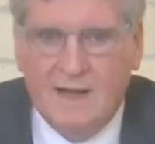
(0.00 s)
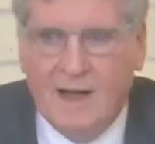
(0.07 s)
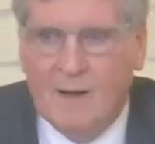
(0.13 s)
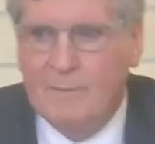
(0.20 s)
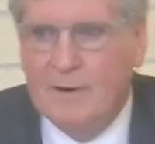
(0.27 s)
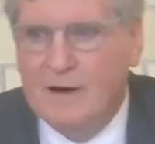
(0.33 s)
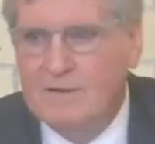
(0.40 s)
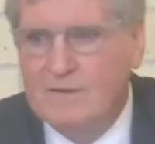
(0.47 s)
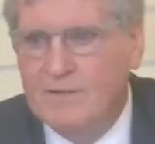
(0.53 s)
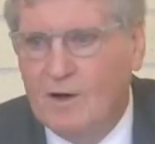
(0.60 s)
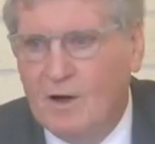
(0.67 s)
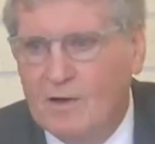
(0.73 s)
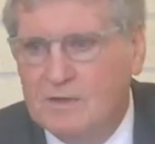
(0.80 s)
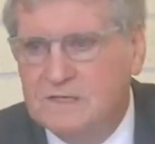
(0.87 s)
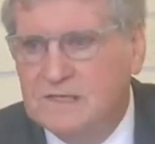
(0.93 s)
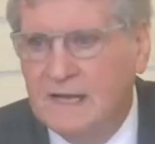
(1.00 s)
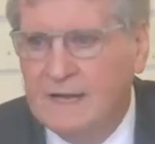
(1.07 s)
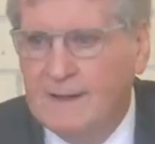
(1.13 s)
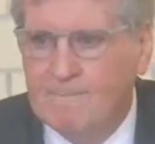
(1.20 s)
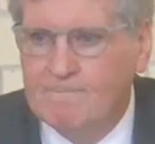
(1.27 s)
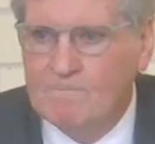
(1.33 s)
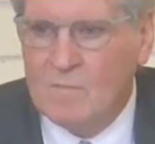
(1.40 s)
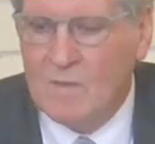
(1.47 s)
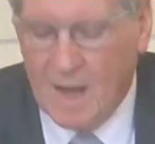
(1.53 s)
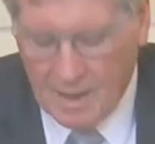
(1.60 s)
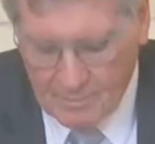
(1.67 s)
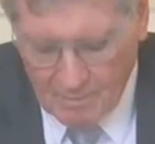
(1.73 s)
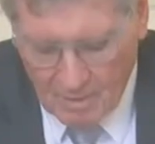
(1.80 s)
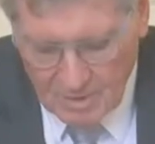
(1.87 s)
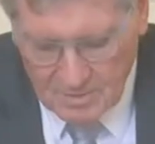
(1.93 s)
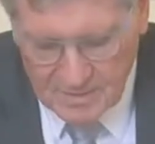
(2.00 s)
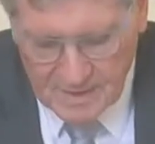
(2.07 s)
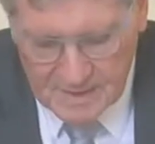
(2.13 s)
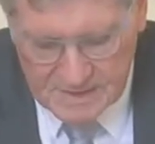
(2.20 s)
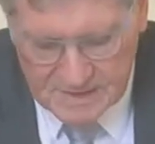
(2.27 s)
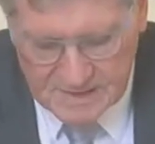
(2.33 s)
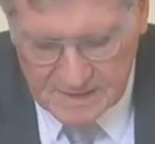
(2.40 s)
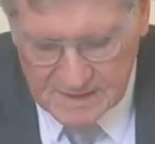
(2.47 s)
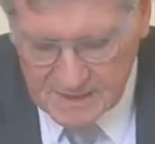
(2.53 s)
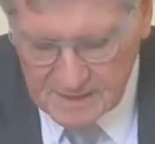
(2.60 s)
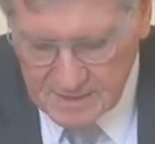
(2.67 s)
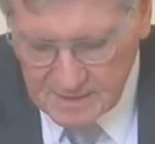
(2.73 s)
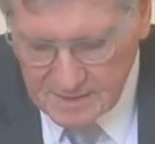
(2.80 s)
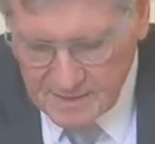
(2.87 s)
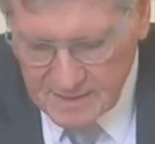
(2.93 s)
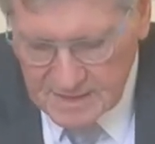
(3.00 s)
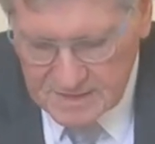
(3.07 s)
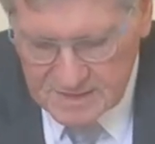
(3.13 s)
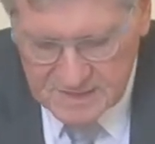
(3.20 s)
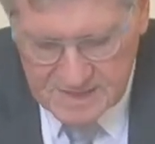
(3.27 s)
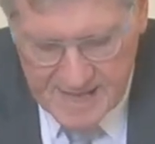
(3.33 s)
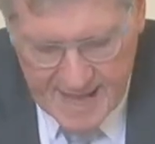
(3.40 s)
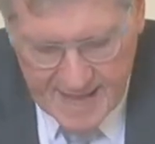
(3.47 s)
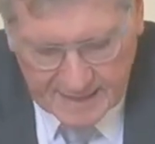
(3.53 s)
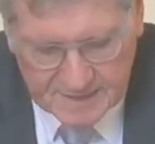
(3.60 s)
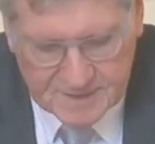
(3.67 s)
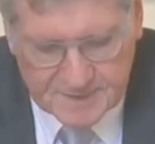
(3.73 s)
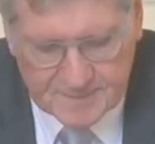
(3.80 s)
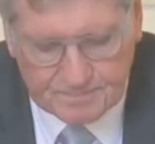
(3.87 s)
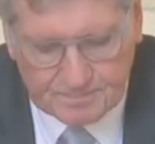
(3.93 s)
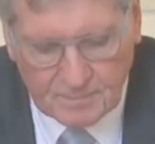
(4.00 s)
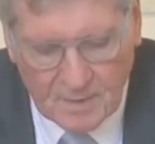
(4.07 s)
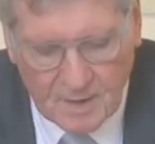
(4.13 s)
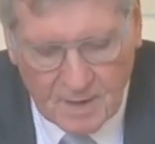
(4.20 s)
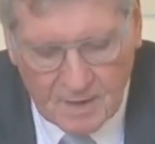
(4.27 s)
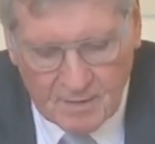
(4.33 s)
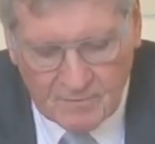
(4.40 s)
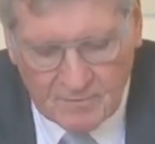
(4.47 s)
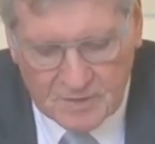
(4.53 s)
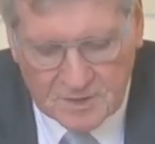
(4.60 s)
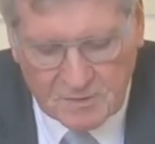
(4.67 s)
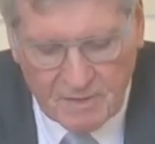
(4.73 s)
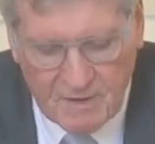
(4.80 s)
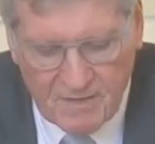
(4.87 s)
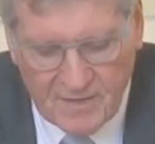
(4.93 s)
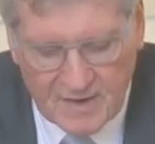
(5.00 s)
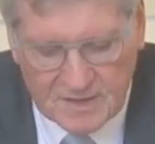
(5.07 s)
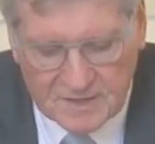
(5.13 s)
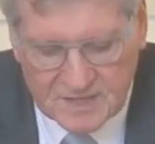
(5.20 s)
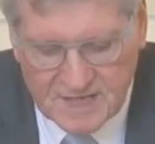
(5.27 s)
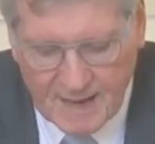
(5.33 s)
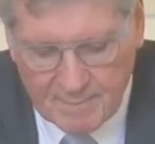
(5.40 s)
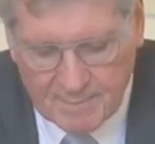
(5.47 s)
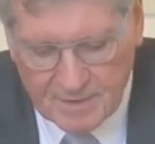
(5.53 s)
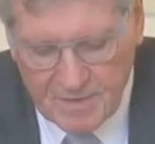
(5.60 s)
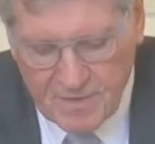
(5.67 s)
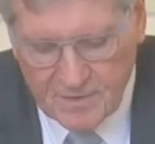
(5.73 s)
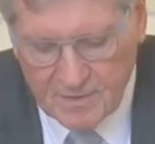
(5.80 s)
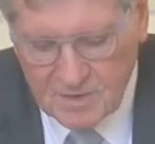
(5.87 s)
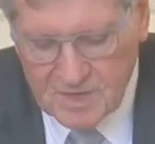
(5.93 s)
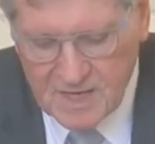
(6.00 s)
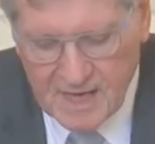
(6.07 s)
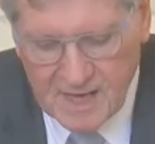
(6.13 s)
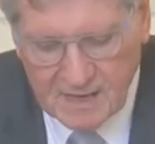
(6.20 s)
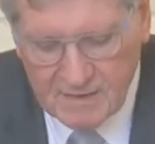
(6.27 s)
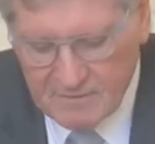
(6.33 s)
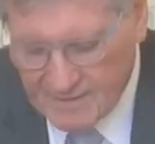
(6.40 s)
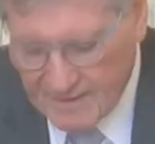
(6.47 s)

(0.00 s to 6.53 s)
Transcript: up our thoughts around this text. 1 Corinthians chapter 13. If